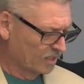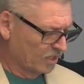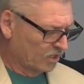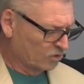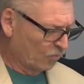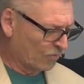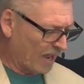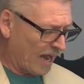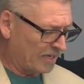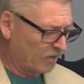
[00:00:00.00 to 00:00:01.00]
So for
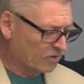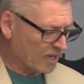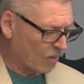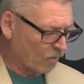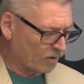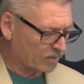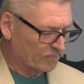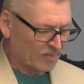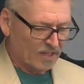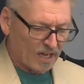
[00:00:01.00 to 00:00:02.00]
9 years, I worked.
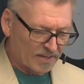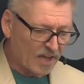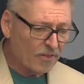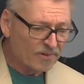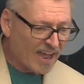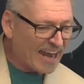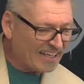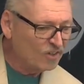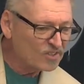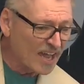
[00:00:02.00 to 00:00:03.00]
Another 9
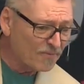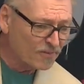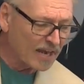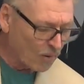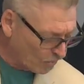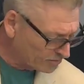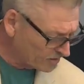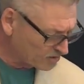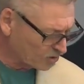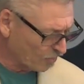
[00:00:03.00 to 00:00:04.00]
years after that, I worked in a
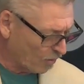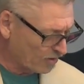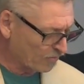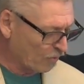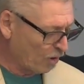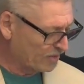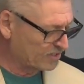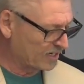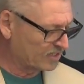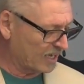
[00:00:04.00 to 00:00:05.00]
supportive role as an
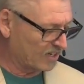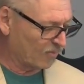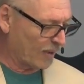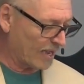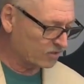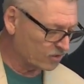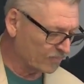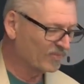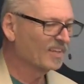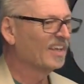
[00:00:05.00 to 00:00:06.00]
executive pastor.
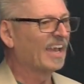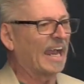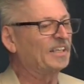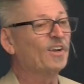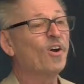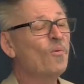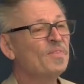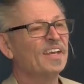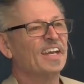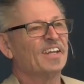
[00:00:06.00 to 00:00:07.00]
And you know,
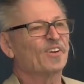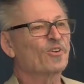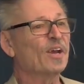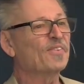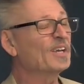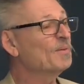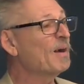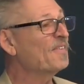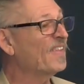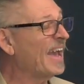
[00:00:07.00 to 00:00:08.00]
the great thing
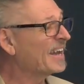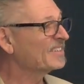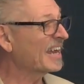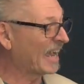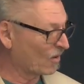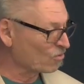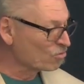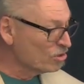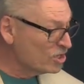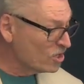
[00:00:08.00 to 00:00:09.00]
about that is I got
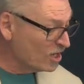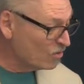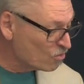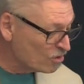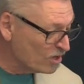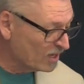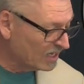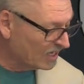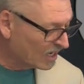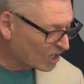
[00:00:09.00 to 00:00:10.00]
really,
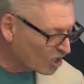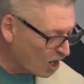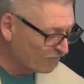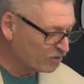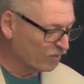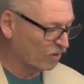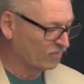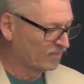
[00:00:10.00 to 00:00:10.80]
really comfortable.